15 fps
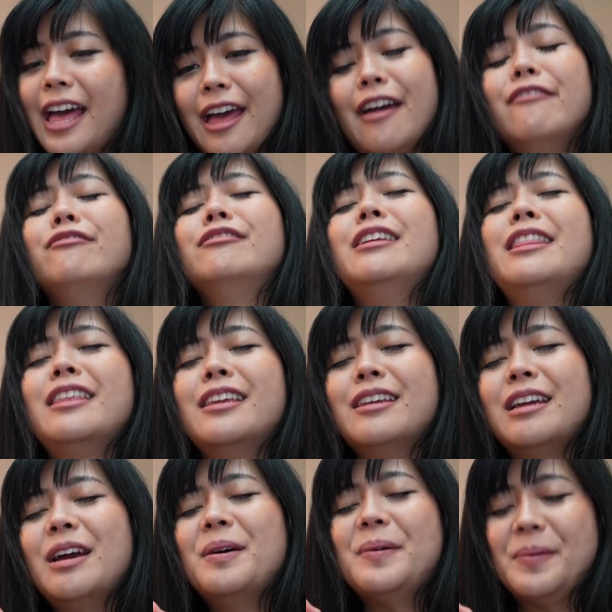
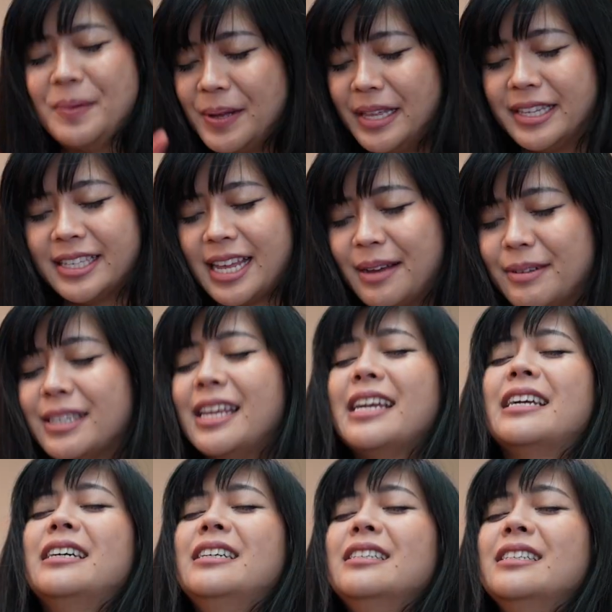everything was. I was like,